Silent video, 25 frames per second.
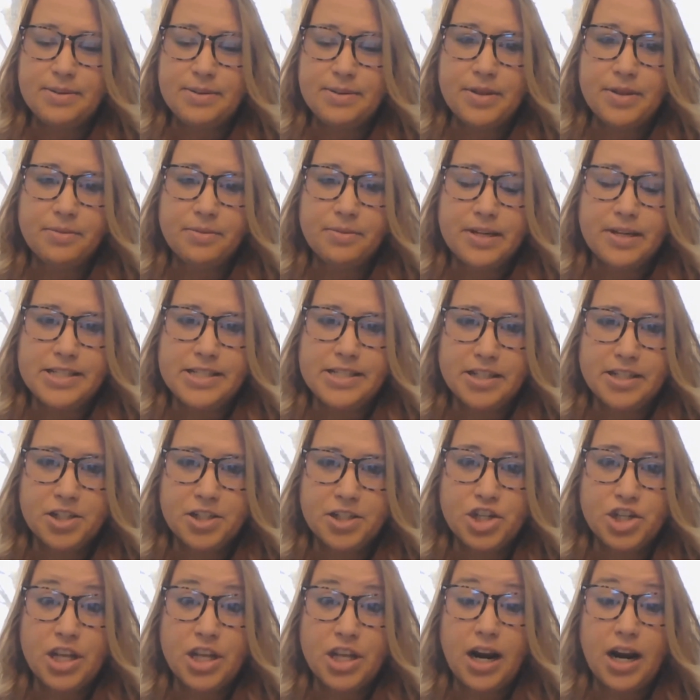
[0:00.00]
of the
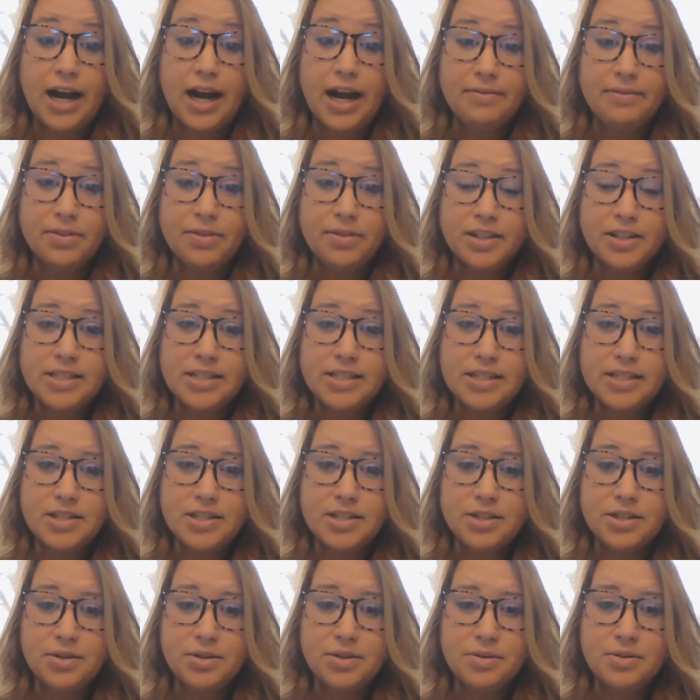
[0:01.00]
research that I've looked
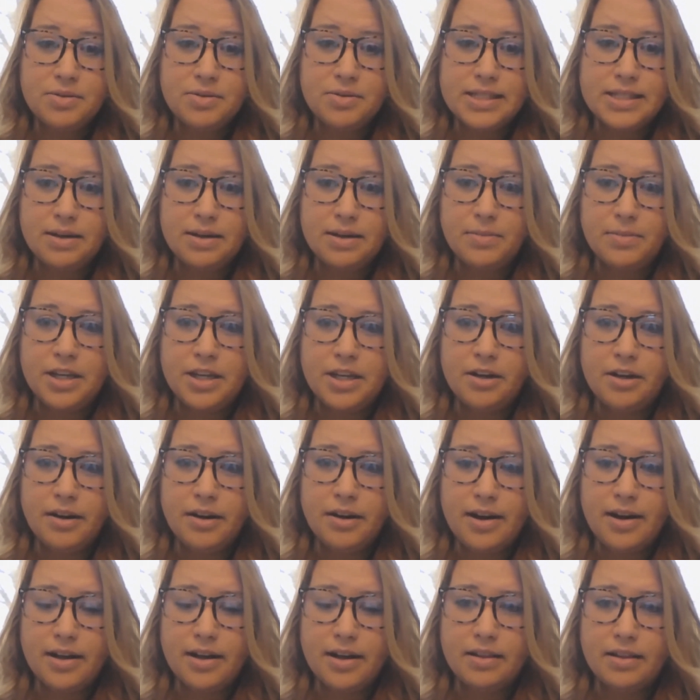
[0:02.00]
into as I'm
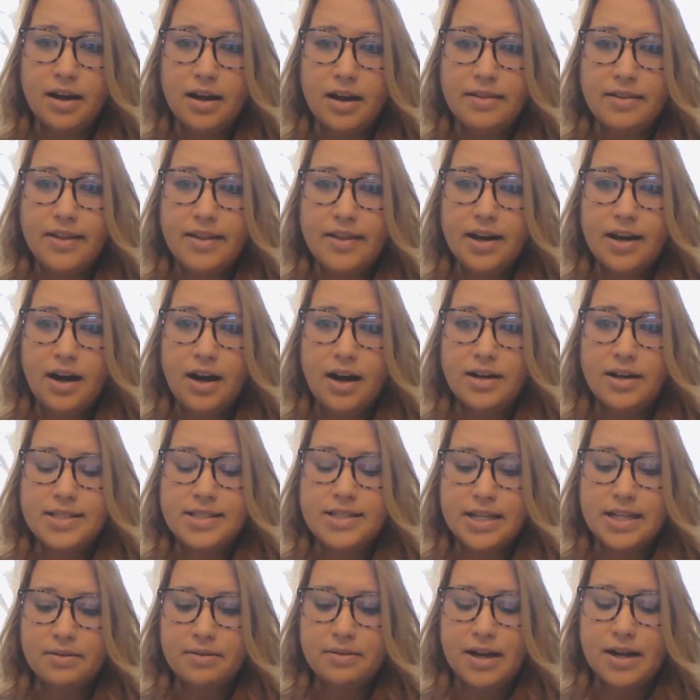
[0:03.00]
curating a lot of that
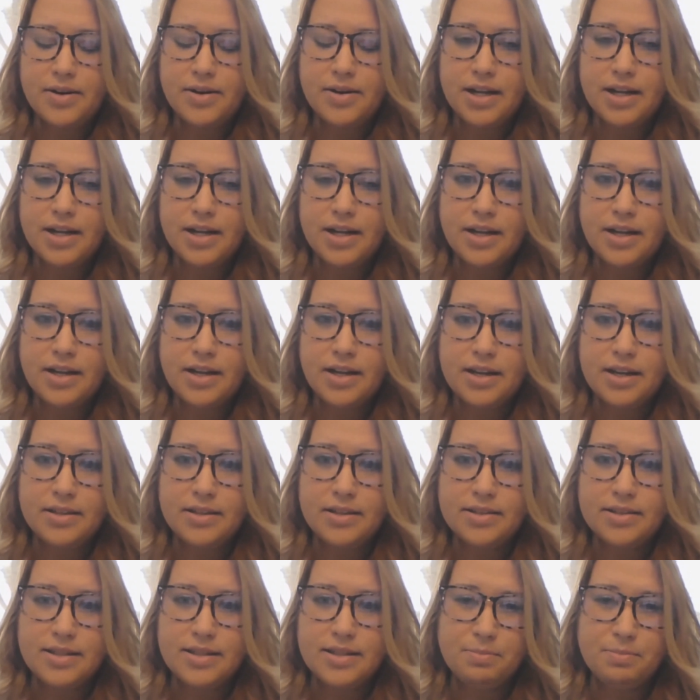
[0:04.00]
content around it
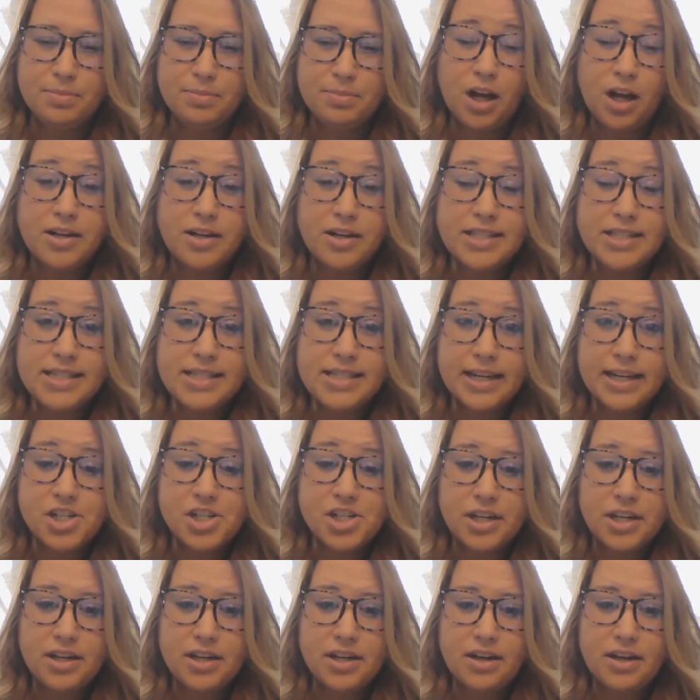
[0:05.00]
is the blog
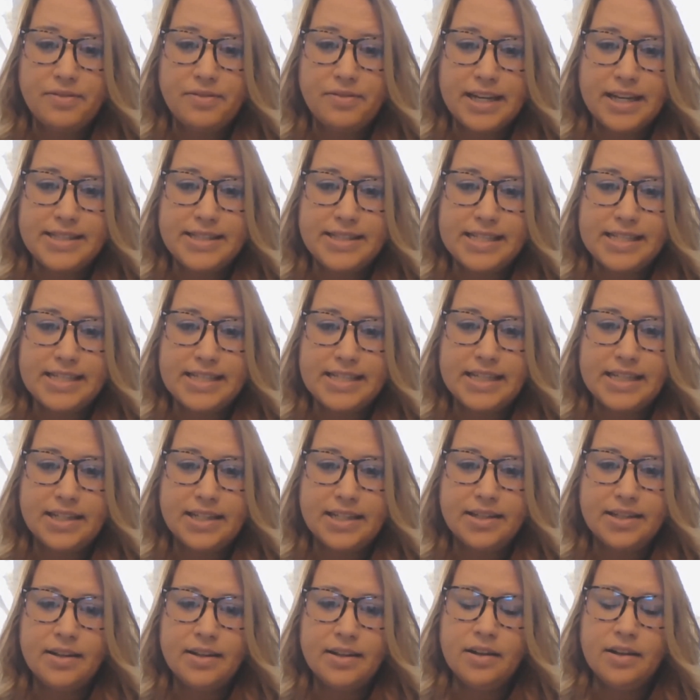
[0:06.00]
section of
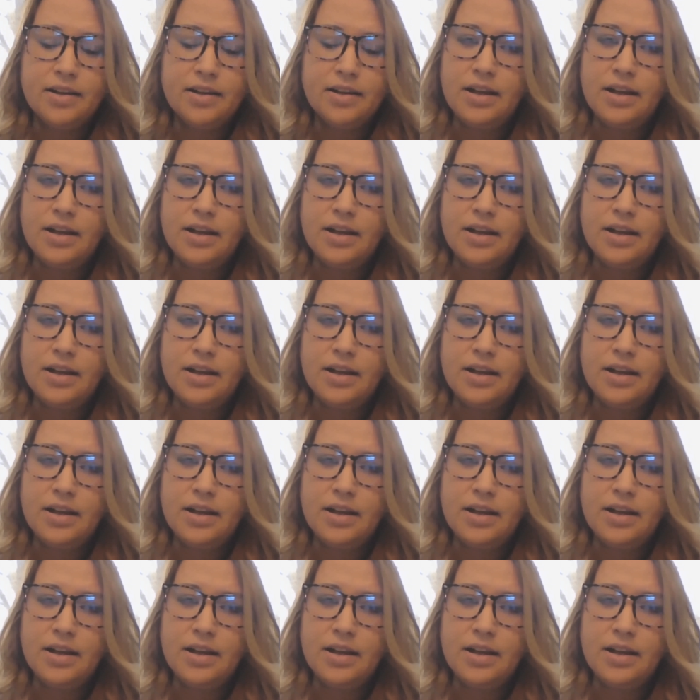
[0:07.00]
Kensington.